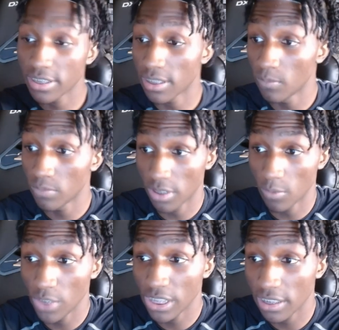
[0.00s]
Some
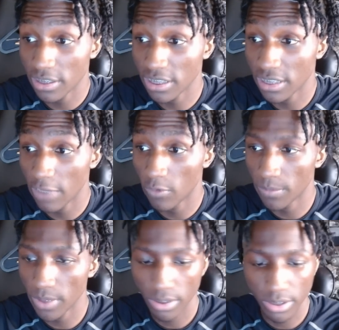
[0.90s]
weekends, she stay with
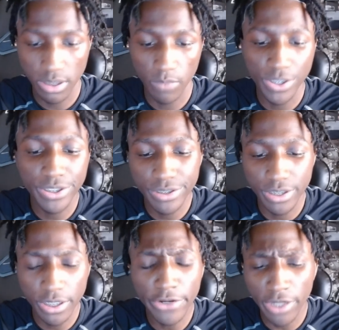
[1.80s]
me, and some weekends,
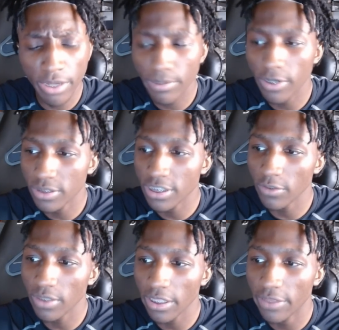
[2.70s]
she turn up, bro.
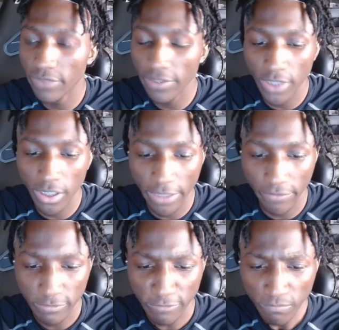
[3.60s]
Still live. Live your life.
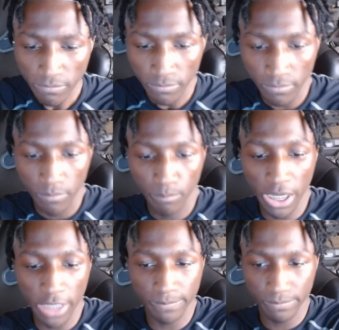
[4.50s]

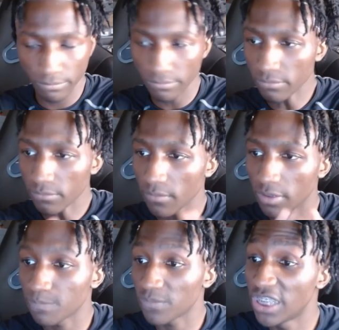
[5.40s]
But
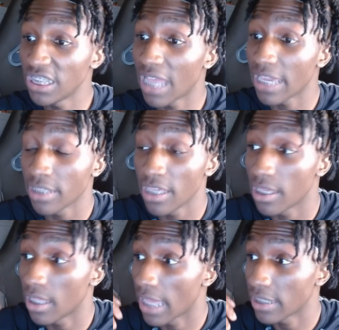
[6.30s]
she like,
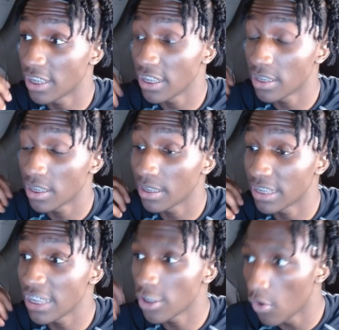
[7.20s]
yeah, like, she
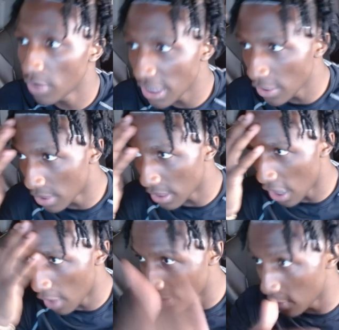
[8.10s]
used to
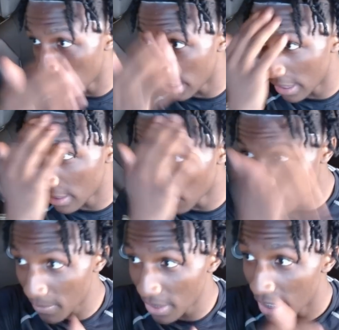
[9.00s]
tell me what it is. So
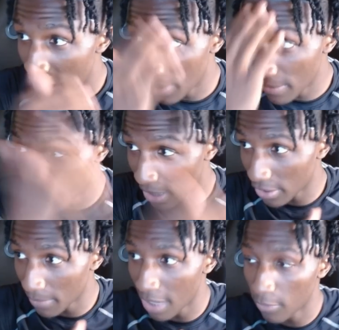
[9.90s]
maybe my
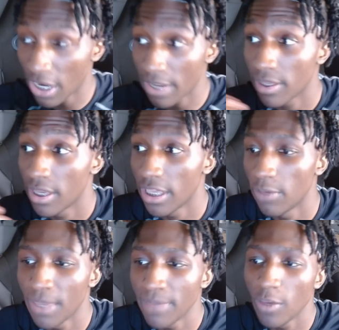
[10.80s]
grandma was right.
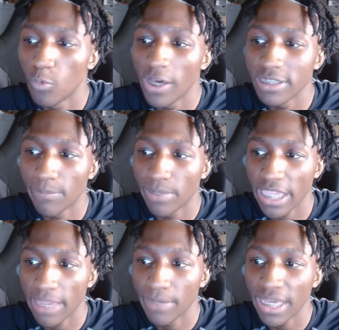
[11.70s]
Maybe it was a
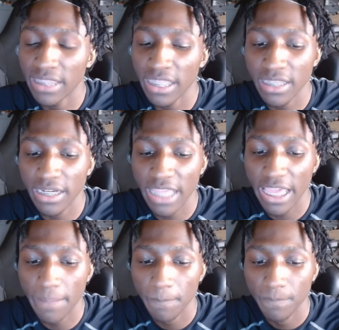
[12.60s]
plan. But at the end of the
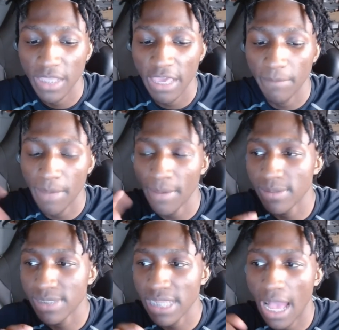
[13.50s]
day, if my mom
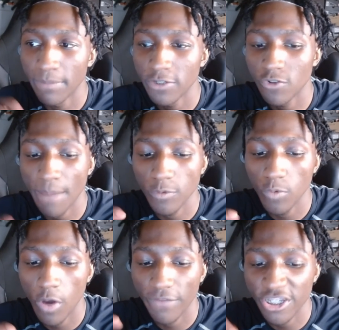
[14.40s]
say, I'm going to drop you
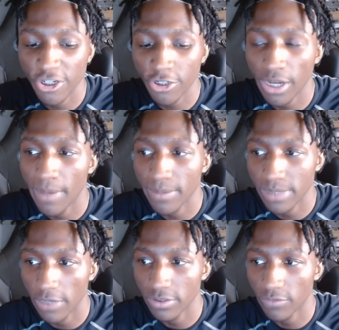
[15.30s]
off at your grandma's
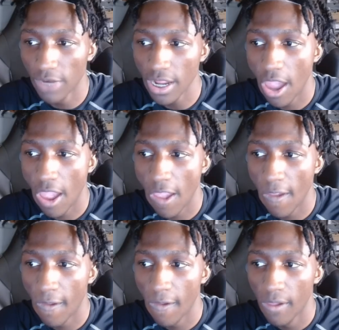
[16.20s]
house, right?
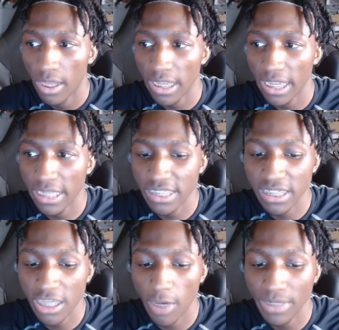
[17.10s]
And she
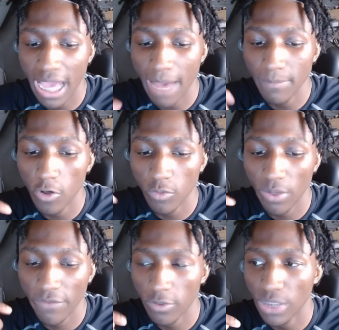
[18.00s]
tell me, I'm going
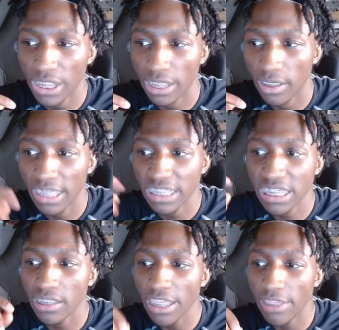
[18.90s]
away for the weekend. And she
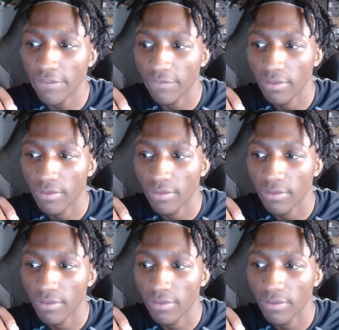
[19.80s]
leave.